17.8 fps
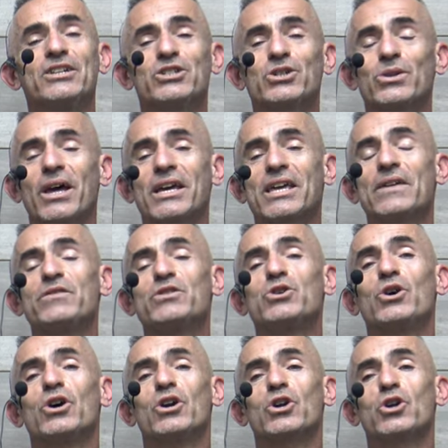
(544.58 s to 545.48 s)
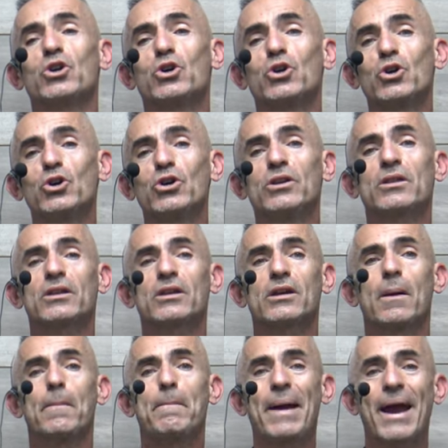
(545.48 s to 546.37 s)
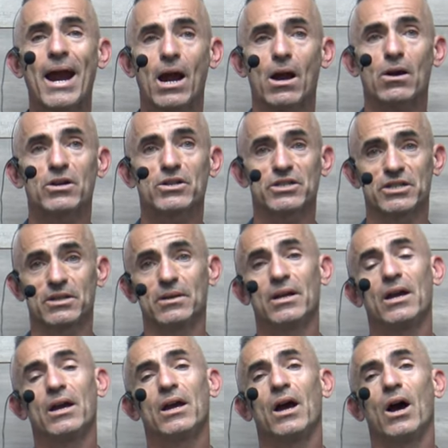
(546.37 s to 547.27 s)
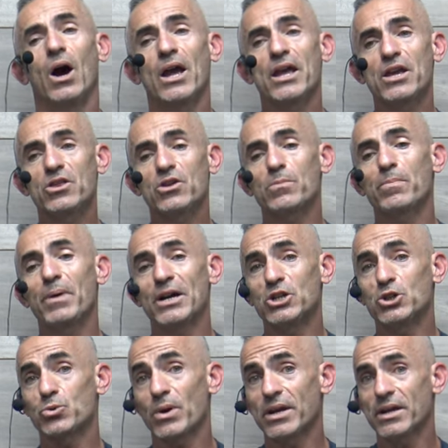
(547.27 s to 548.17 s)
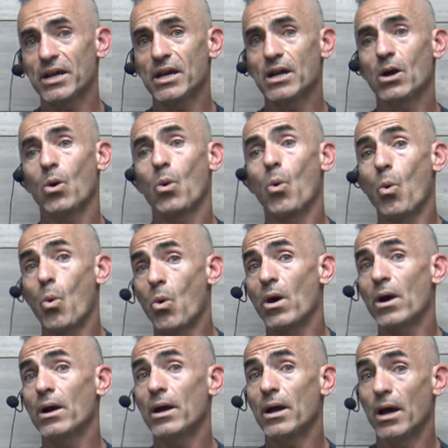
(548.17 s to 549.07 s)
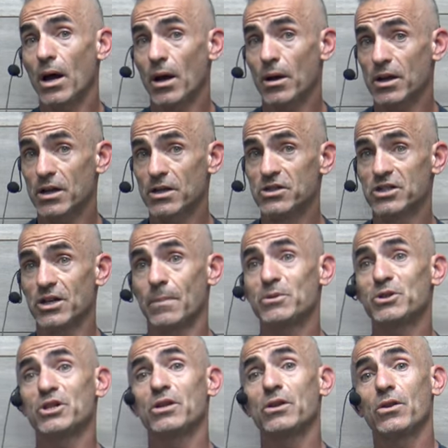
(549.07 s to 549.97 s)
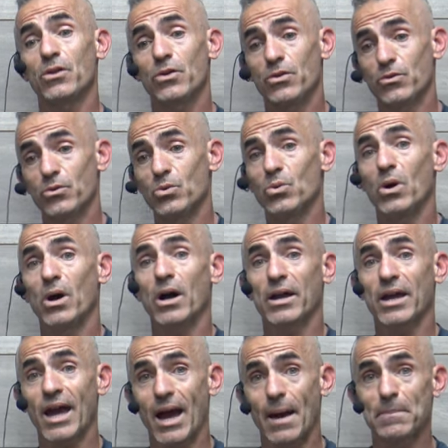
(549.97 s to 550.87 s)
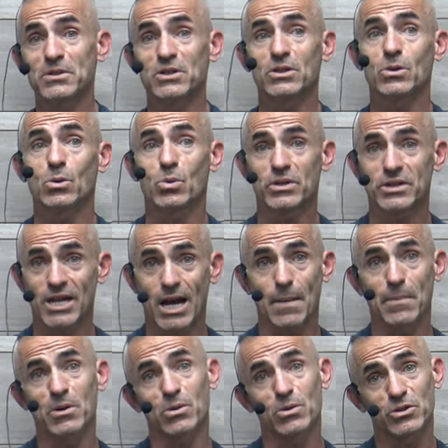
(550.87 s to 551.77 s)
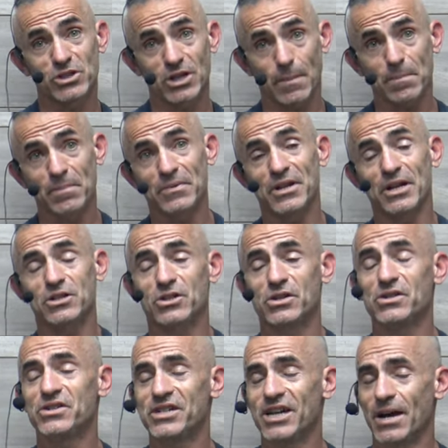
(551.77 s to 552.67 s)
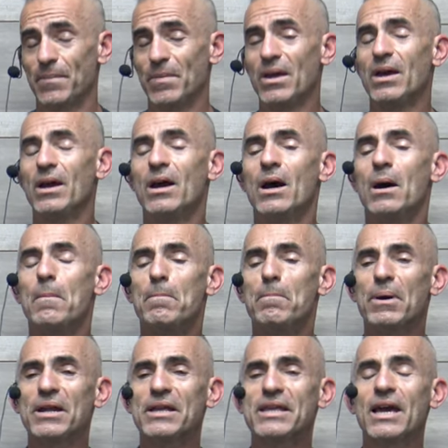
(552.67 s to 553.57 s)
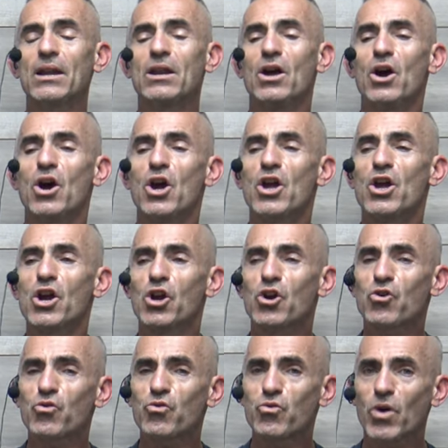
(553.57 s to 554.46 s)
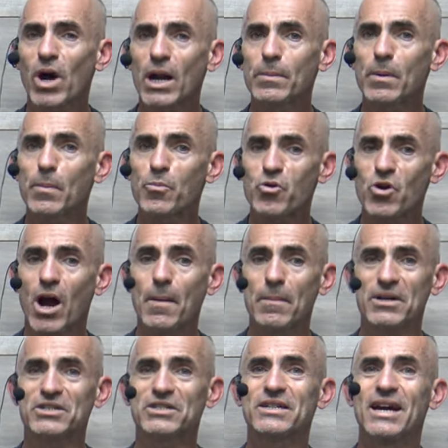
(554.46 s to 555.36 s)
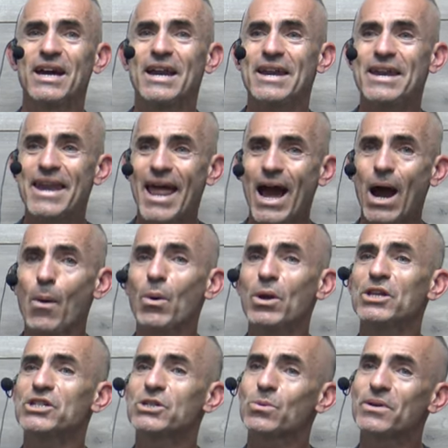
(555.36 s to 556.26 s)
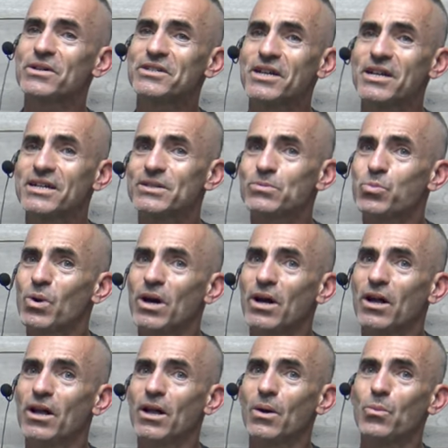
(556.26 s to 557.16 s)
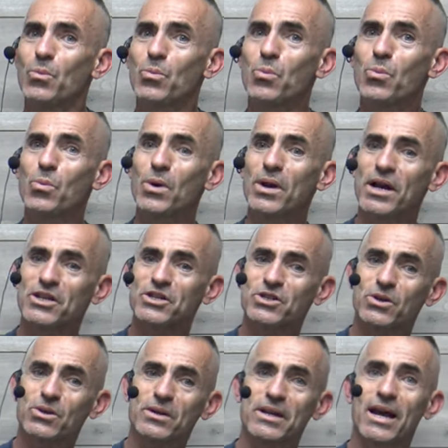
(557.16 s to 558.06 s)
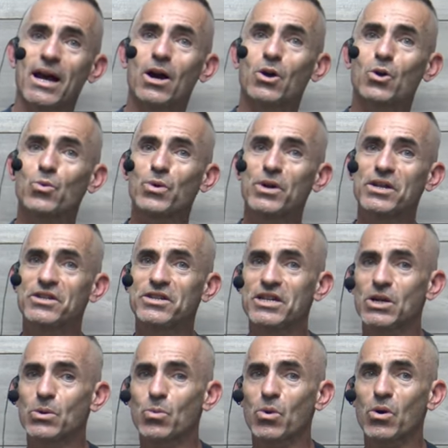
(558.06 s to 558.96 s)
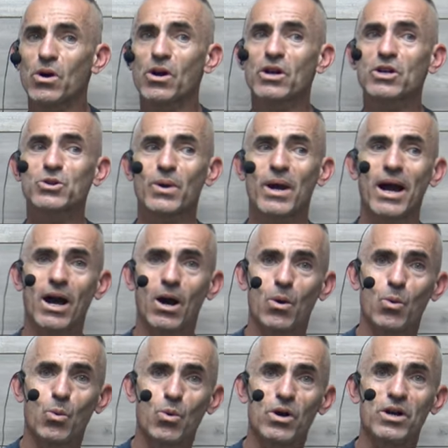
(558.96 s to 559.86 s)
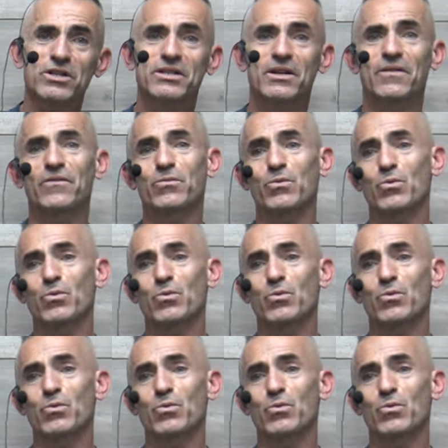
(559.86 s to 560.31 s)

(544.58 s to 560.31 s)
so that gives you a good comparison, either by drinking or consumption through a capsule or a tablet or supplement, I should say. But again, incredible promise. Now when someone says, well, we're not certain how green tea works or how it works in